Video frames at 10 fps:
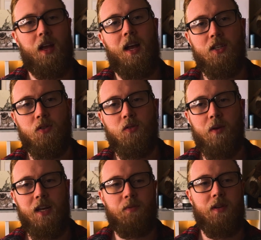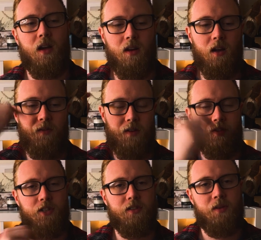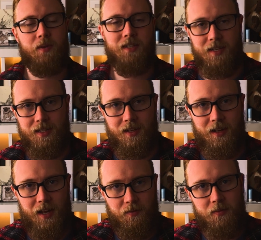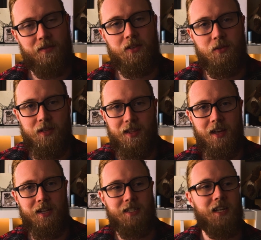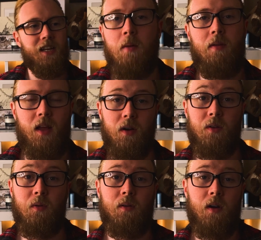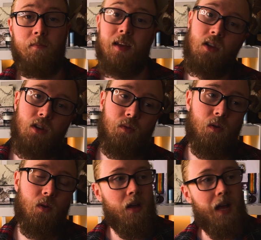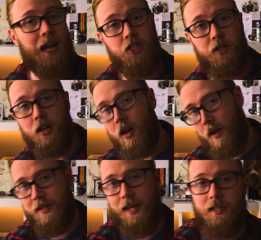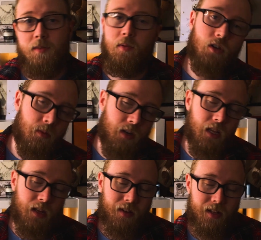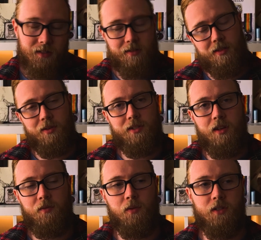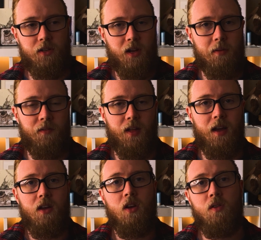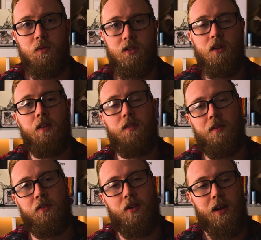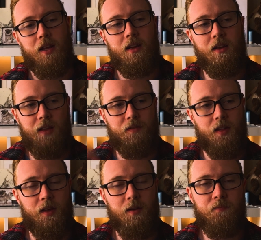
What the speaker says: As always, we go live every Tuesday, Wednesday and Sunday from 7 till 10:30, playing World of Warcraft, playing God of War, and doing live tech support community events, and so on and so forth. So do come out for that. Also, if you haven't already, give the